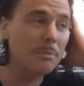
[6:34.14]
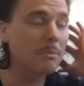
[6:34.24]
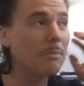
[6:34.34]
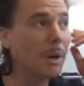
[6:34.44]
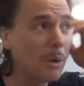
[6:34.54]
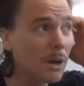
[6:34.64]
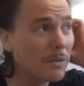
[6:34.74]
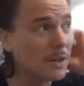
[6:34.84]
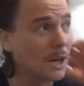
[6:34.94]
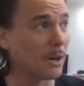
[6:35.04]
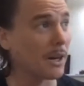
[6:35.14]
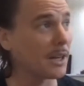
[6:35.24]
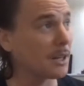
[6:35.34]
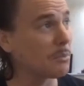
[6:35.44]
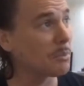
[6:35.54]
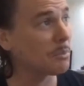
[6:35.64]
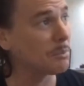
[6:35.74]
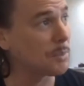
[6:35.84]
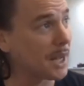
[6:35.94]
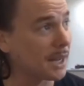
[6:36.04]
wife and I were in a
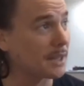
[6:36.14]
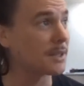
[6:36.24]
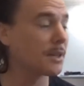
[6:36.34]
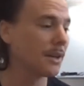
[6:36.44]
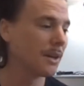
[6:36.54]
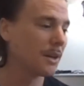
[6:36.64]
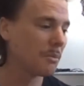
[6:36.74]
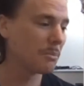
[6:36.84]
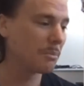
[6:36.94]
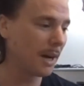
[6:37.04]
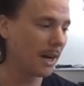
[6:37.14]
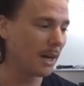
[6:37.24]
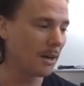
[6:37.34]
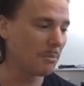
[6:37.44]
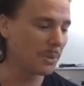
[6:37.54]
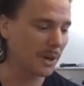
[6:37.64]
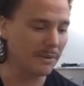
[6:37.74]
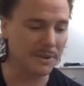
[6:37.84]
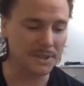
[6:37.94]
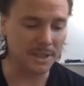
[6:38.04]
band
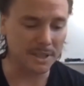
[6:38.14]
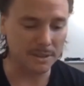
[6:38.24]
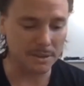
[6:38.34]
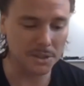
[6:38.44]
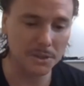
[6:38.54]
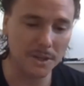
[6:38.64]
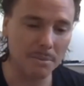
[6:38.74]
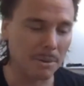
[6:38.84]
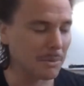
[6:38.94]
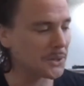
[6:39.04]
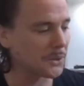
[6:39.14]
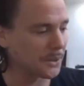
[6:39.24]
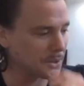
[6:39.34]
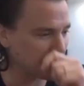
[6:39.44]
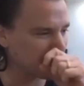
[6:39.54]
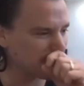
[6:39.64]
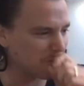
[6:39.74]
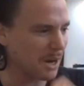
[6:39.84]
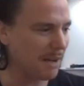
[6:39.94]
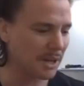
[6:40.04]
previously to this trip, and we sort of just
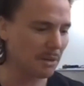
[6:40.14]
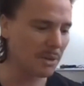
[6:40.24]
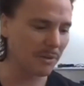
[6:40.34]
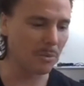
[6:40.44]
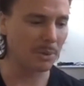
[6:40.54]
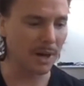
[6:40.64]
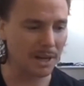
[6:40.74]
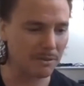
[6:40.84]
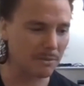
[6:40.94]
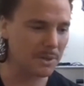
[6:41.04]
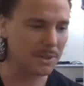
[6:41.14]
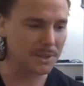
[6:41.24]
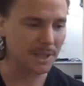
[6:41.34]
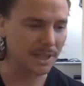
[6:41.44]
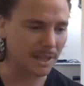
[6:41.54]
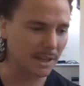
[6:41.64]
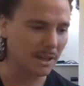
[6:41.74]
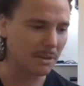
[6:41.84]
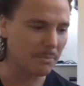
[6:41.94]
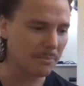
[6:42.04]
were having a bit of a break from music,
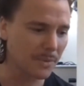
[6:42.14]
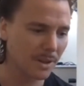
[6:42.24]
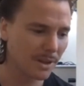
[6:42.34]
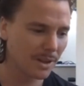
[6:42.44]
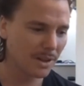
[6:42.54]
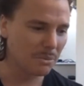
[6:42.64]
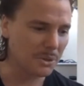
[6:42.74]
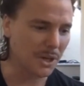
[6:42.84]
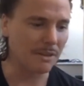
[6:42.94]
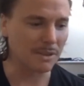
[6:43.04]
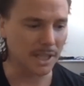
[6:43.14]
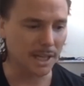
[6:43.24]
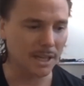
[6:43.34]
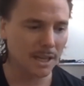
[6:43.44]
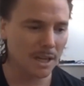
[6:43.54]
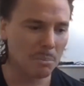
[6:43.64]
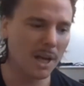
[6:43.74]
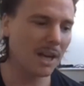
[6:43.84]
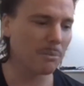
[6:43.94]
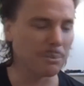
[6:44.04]
and we're traveling.
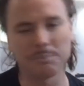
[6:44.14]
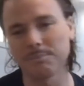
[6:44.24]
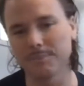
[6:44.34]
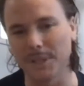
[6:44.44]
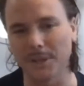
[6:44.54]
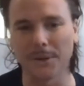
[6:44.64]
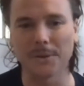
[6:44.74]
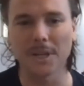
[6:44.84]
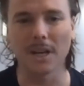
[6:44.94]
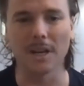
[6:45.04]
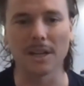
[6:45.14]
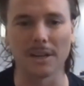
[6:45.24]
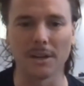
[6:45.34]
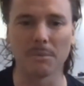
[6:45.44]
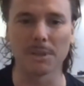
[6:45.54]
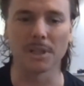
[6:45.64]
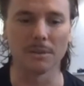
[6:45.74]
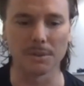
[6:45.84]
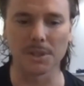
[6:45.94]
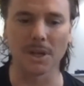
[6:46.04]
But can't help
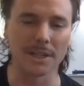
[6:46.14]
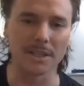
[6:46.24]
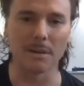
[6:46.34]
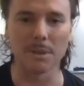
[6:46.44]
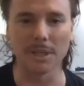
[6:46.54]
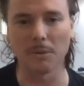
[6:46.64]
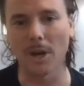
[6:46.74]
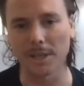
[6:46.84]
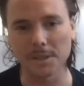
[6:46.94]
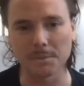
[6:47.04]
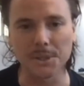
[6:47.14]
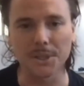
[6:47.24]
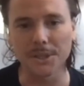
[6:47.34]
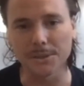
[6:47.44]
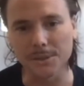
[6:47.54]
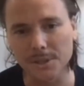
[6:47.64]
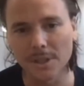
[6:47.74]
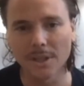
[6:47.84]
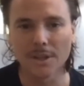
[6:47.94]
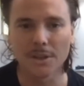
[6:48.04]
myself. Was kind of dabbling, writing some songs.
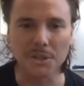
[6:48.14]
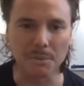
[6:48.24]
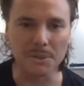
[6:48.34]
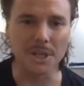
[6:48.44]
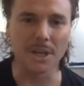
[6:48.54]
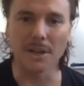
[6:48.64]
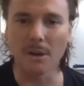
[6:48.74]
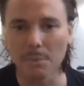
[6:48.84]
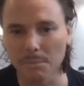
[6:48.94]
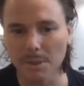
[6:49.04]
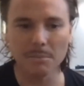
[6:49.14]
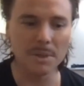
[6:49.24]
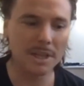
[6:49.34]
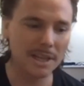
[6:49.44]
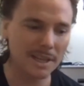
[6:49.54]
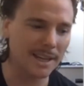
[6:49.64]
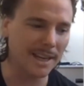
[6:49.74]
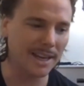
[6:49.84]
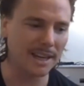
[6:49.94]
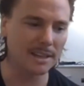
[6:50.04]
She was kind of helping me a bit,
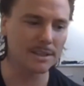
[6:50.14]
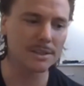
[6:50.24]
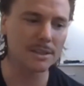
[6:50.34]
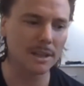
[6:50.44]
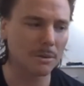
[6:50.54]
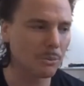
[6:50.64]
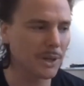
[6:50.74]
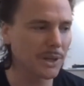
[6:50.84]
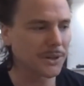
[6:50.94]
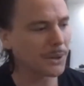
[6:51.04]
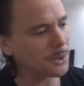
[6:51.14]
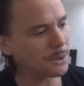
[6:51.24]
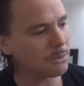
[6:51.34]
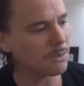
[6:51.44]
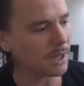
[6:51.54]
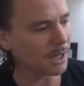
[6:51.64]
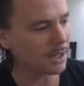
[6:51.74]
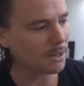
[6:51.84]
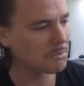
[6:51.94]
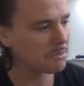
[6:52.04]
and we got
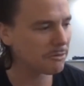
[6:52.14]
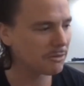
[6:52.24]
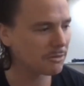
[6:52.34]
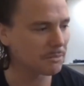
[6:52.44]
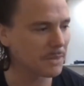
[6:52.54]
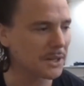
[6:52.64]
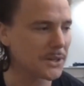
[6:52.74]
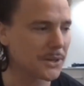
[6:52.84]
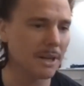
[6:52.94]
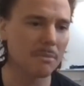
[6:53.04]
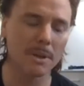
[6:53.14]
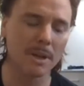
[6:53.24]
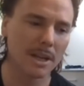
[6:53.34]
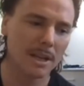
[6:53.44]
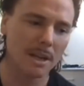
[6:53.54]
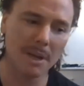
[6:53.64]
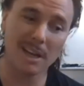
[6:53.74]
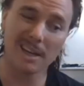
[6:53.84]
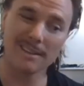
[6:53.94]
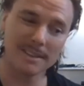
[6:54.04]
home from that trip
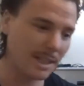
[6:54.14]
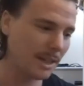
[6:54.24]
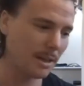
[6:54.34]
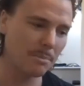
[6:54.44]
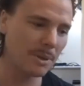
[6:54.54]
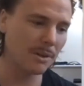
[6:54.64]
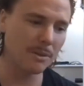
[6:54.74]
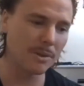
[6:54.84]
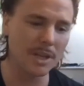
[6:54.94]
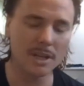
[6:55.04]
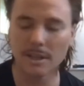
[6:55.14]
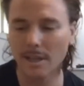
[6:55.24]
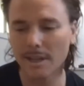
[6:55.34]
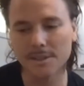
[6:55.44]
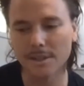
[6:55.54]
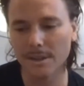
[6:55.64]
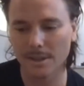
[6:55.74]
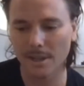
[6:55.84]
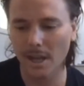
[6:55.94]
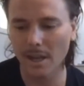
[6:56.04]
about a bit over a year later,
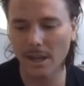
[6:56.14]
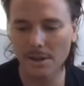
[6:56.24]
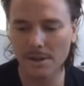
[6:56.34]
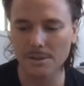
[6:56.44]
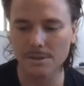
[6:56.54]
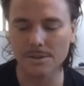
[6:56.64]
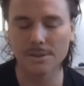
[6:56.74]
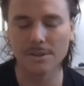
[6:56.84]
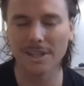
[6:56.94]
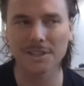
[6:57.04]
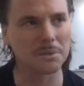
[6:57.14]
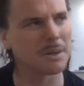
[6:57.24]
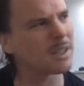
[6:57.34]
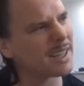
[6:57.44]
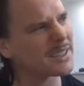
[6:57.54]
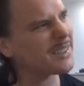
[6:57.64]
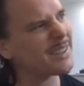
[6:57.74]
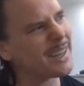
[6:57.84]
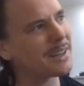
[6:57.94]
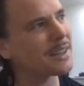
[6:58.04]
and I just realized
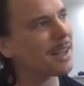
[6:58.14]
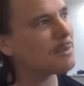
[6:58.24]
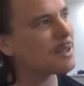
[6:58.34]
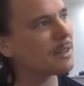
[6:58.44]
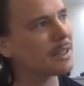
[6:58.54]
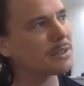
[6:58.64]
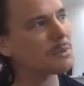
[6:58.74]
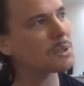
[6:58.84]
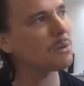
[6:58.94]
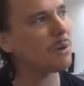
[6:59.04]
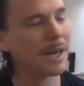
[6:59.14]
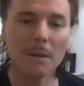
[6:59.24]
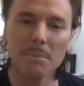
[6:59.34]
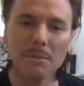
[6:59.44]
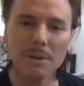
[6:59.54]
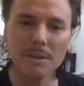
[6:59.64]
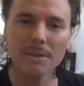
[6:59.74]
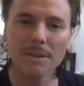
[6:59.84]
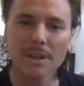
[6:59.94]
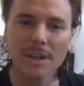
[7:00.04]
I had a couple of things I was quite happy with,
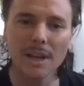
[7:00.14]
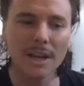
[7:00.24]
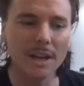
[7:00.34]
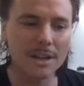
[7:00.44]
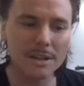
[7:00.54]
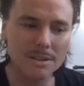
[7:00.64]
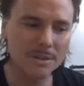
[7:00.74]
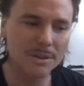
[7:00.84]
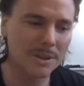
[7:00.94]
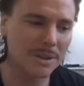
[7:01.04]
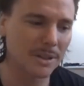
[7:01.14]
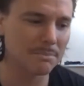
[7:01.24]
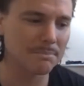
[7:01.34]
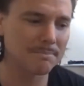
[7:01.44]
and thought, oh,